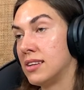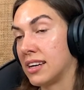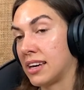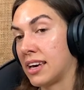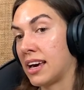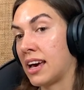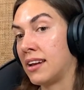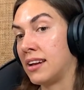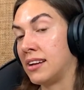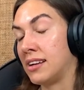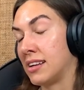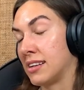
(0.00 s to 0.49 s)

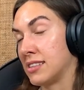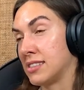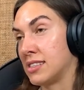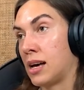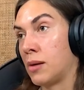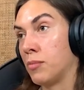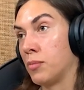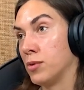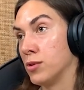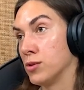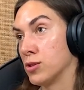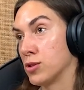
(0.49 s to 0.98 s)
again, an
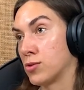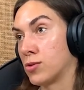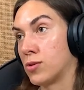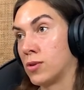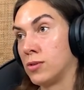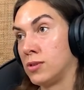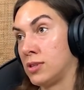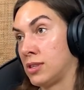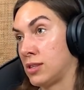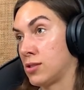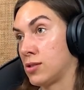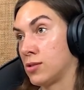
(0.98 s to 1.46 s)
example
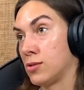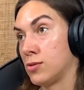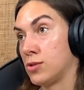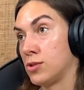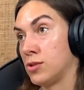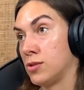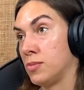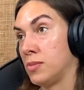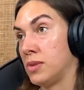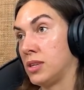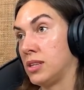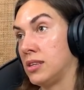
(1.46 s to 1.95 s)
scrolling
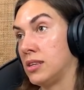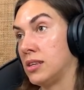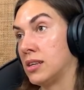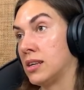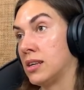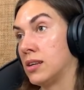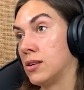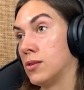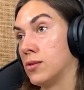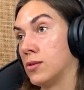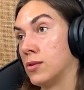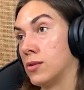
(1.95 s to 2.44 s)
social
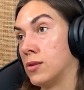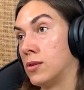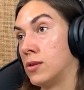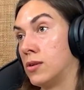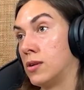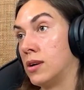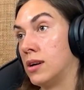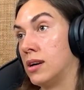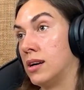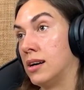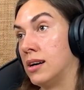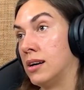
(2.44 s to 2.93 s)
media
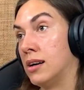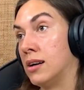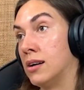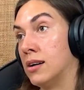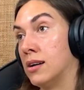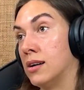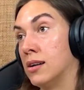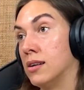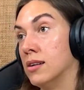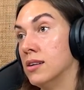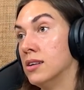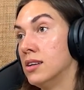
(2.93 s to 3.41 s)
or
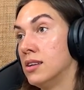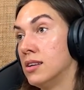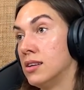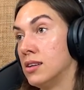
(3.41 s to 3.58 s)
uh,